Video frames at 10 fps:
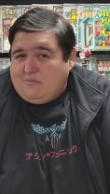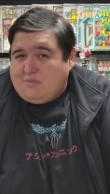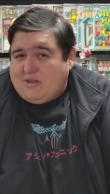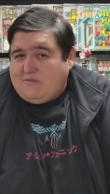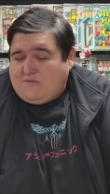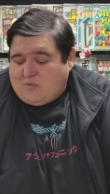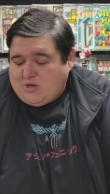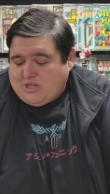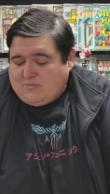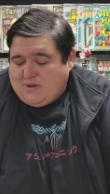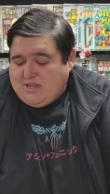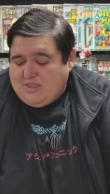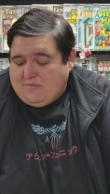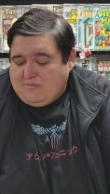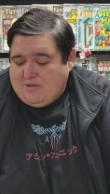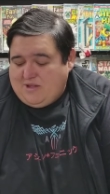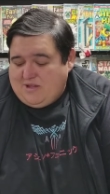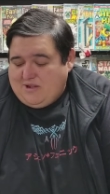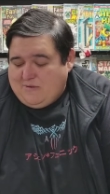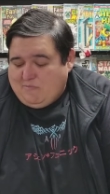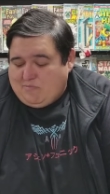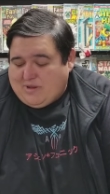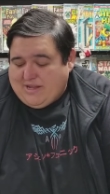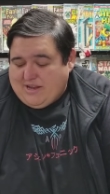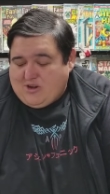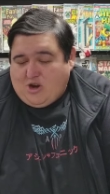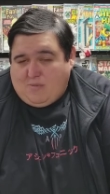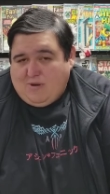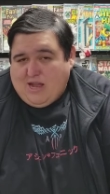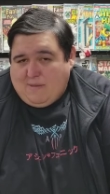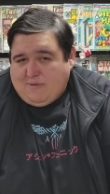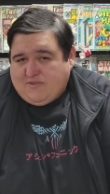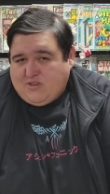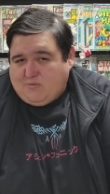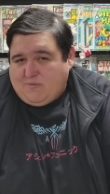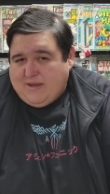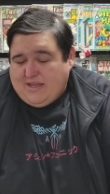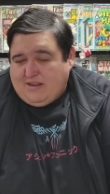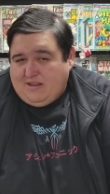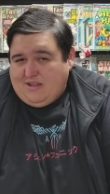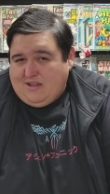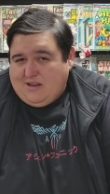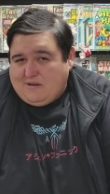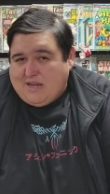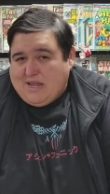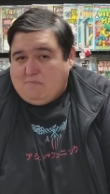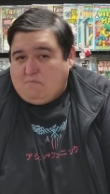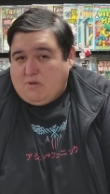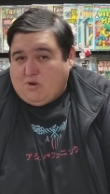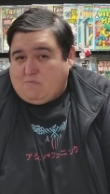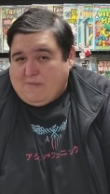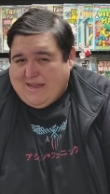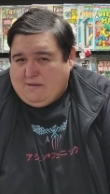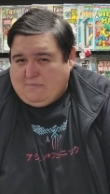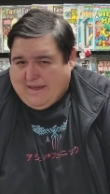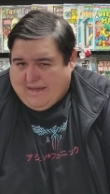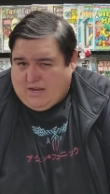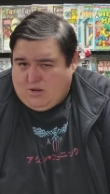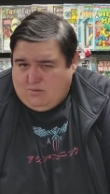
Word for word: being forced upon them by a carbon copy of Superman named Milkman Man.